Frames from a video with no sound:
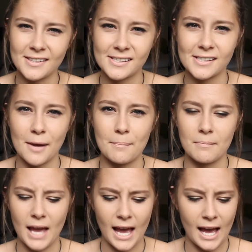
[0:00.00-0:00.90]
this is
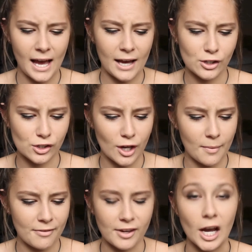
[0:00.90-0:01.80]
I just
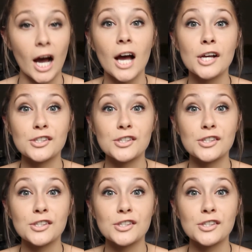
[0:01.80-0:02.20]
hurt my finger.